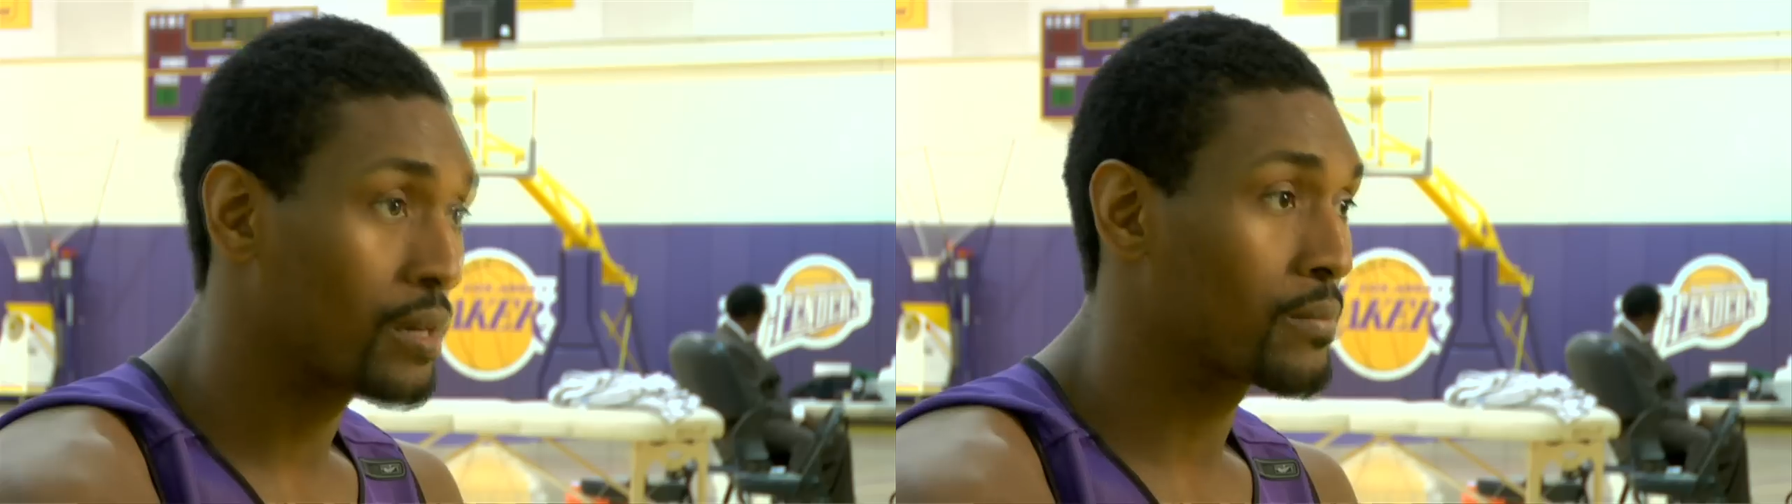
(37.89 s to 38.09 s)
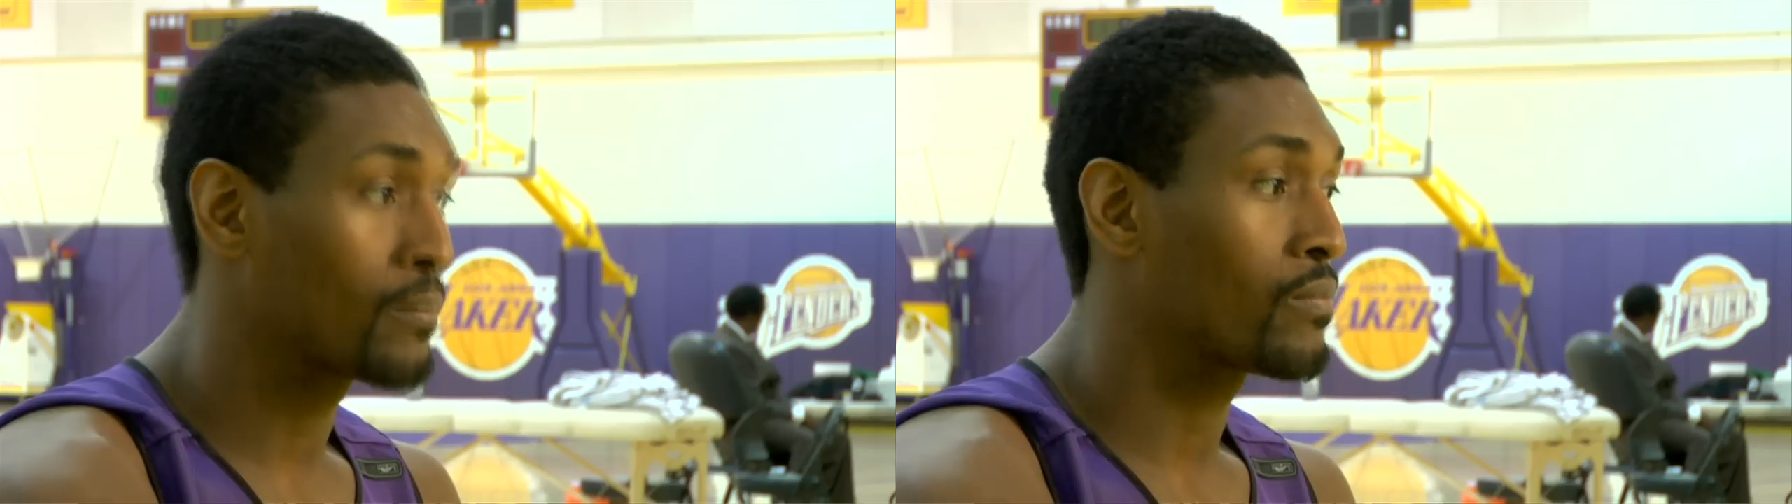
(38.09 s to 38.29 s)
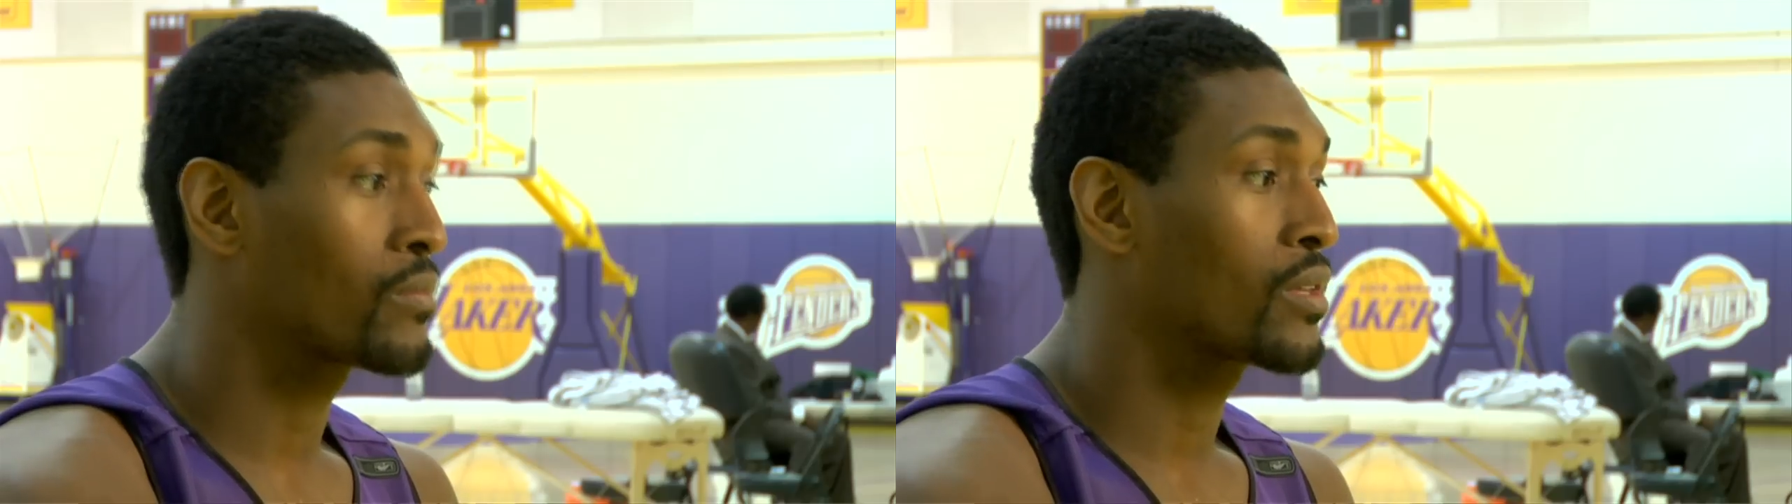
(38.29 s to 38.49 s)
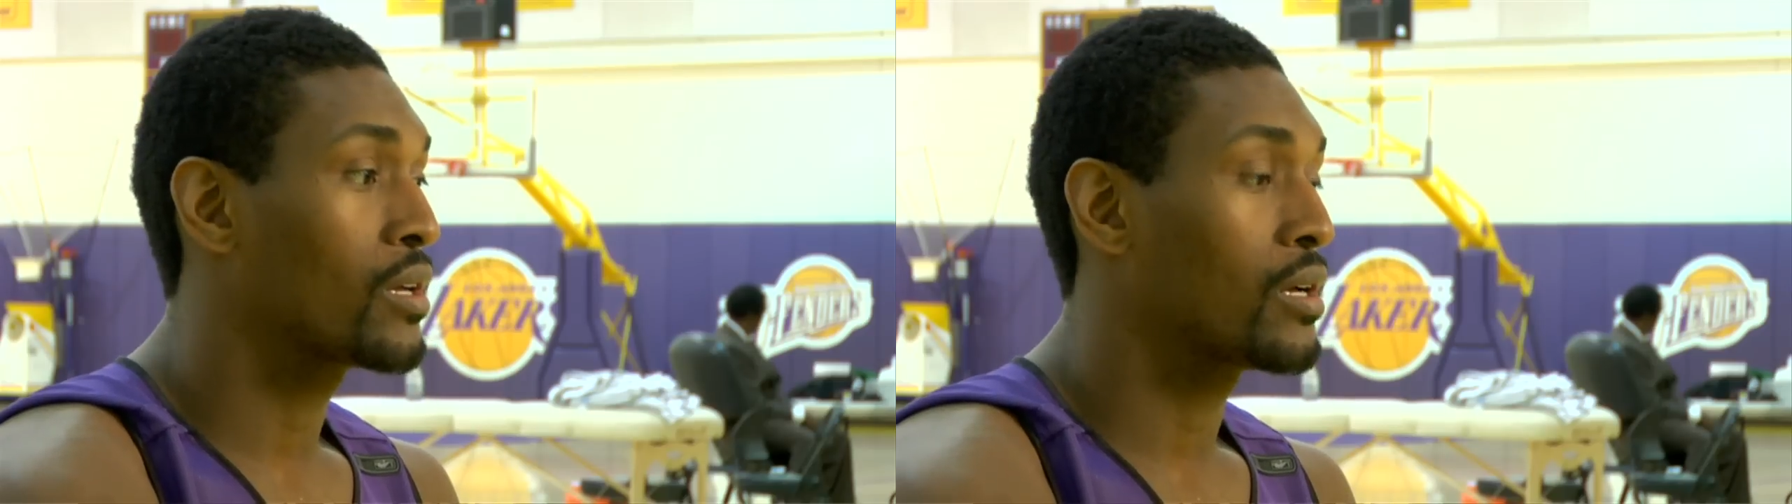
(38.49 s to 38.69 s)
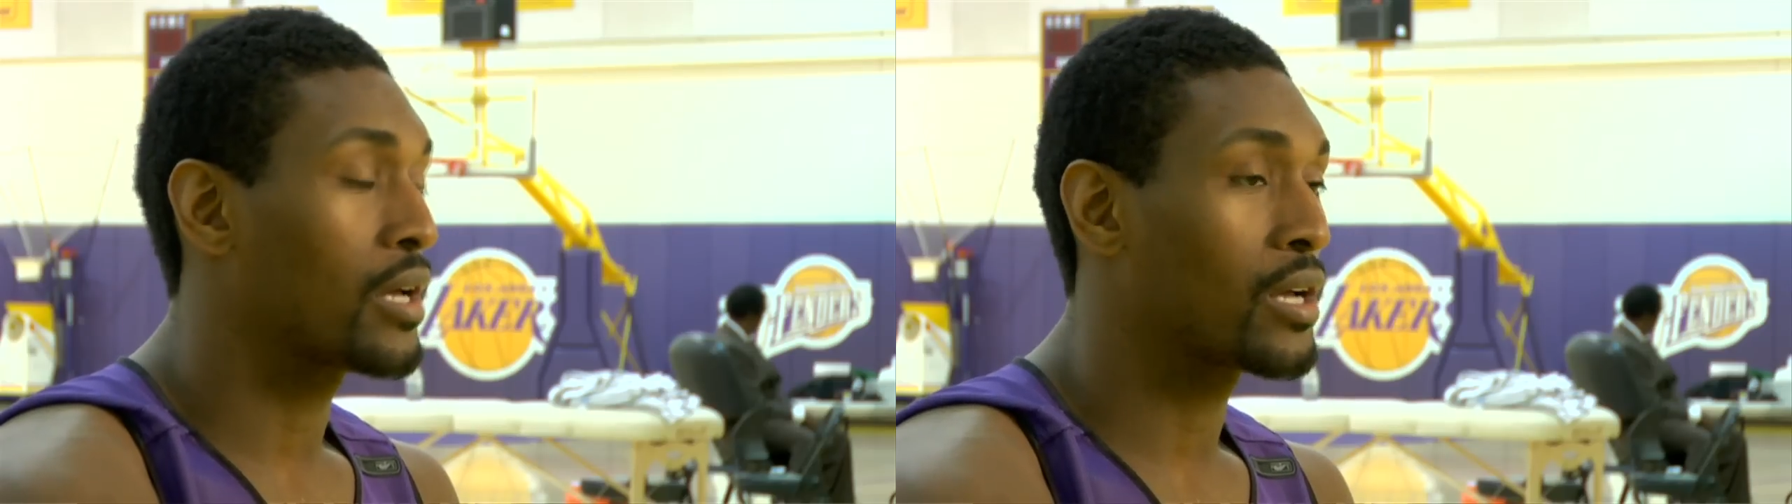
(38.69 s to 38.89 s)

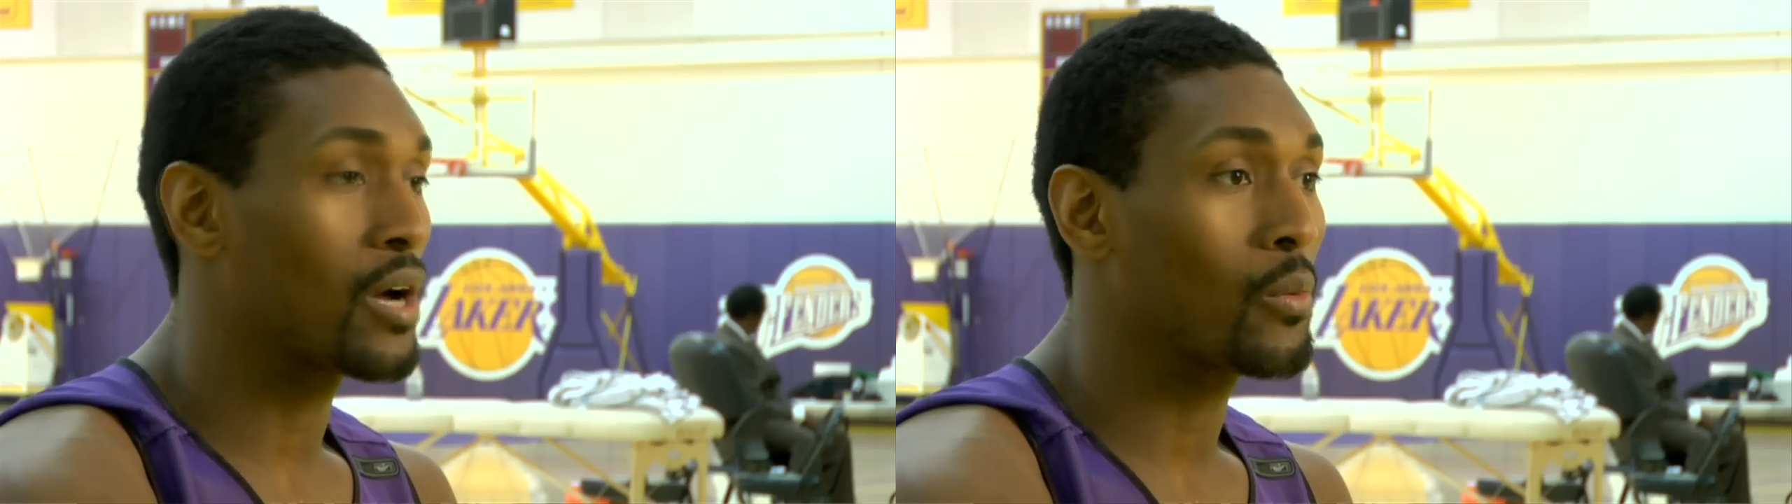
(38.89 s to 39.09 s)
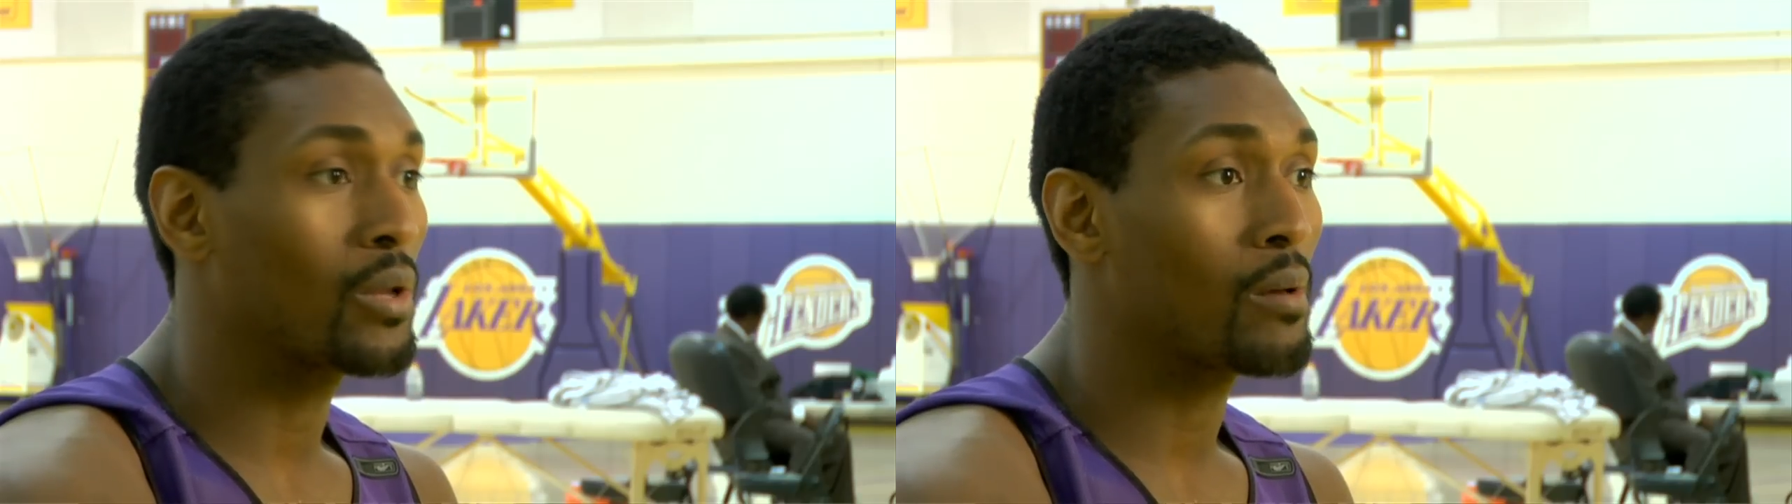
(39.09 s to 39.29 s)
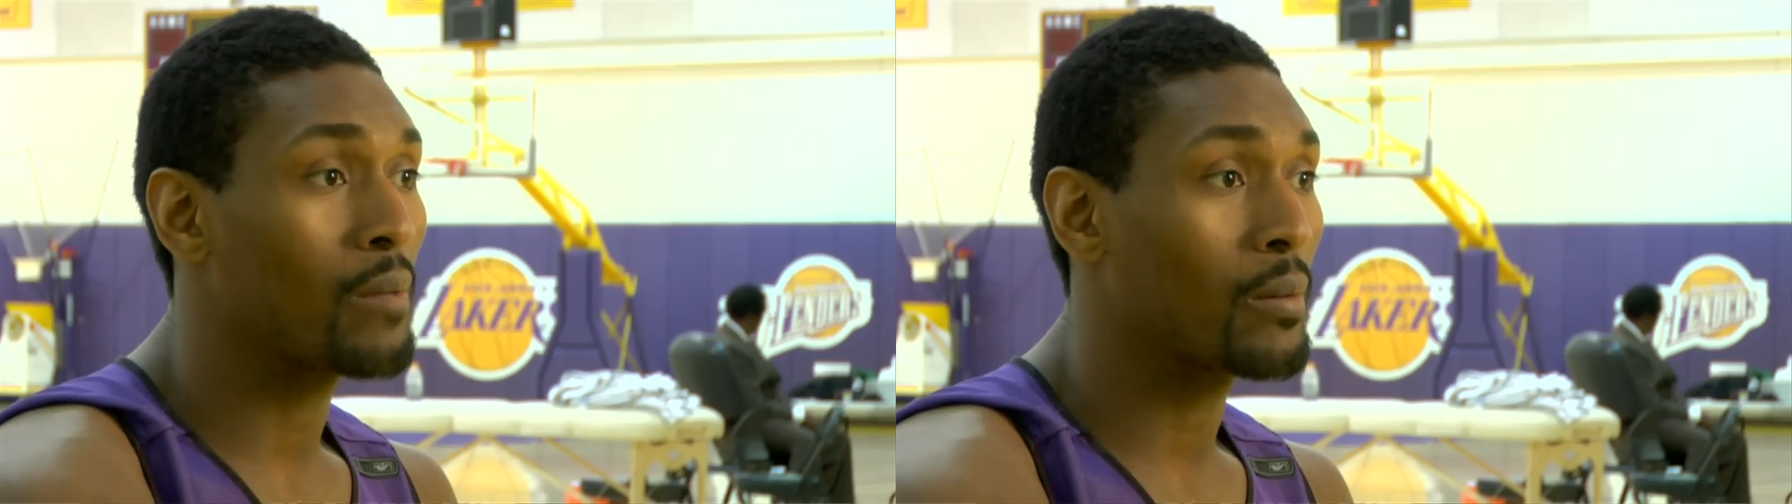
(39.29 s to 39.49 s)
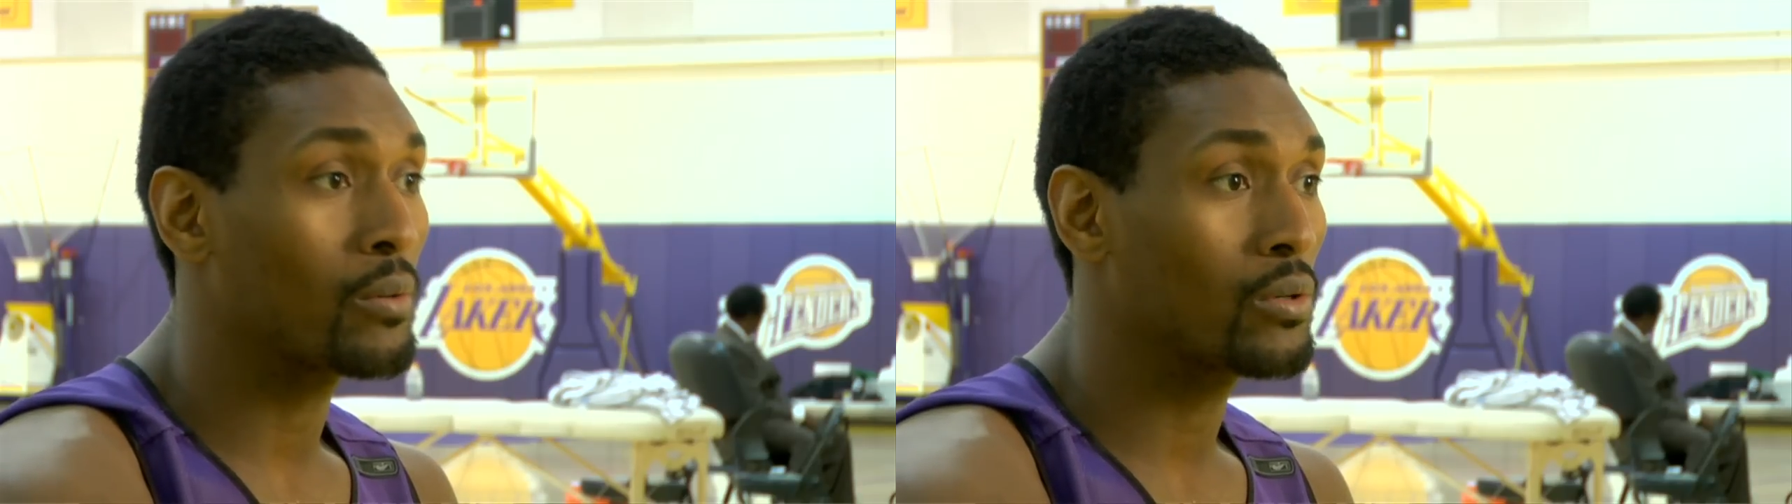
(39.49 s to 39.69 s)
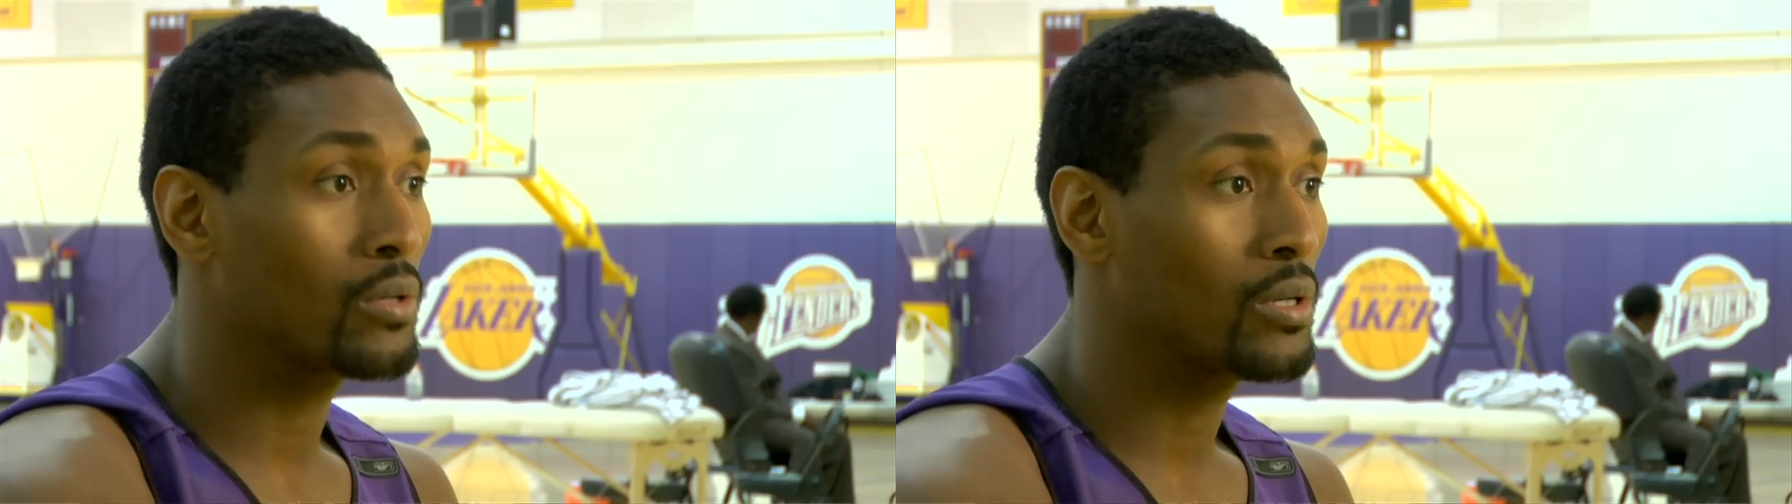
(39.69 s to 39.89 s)
and God willing, I'm
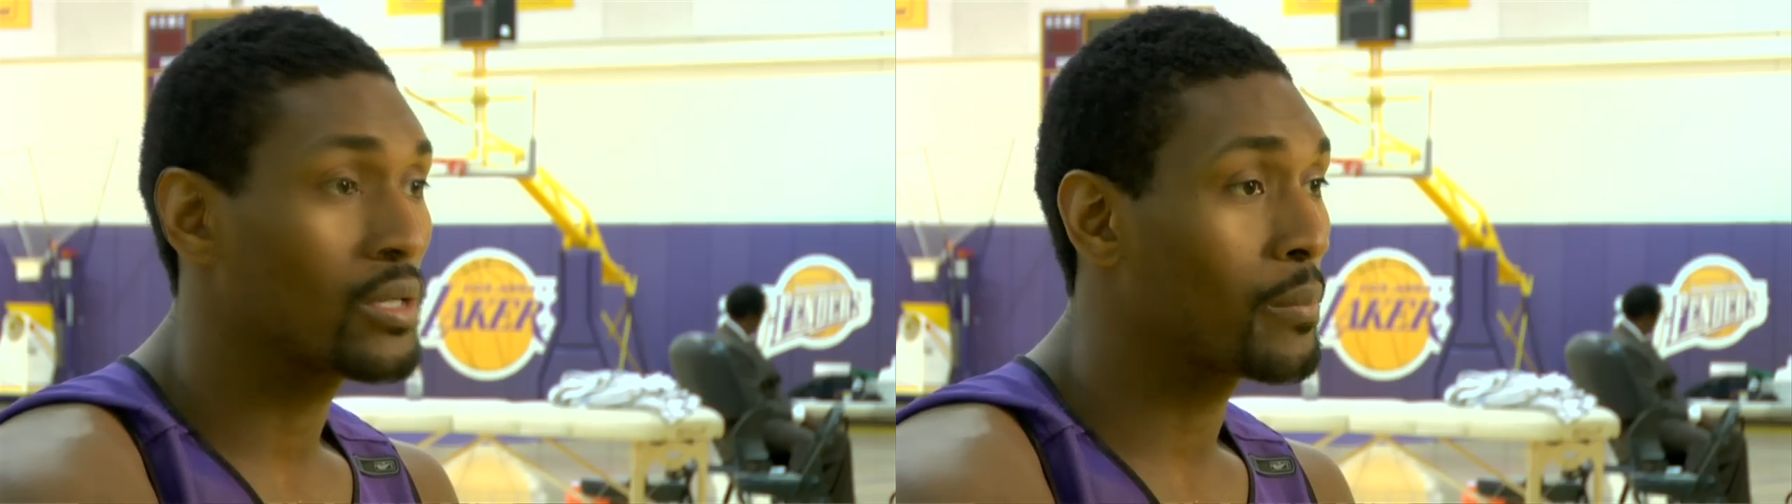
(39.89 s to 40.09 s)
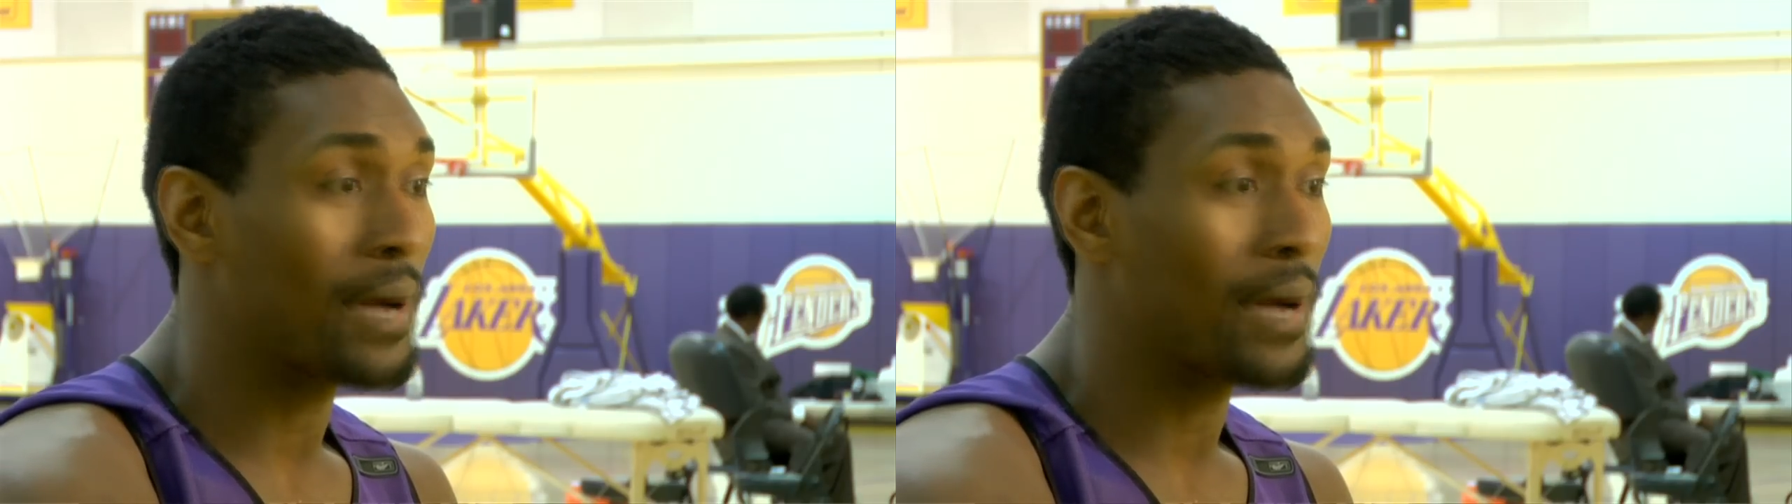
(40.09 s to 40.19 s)
able.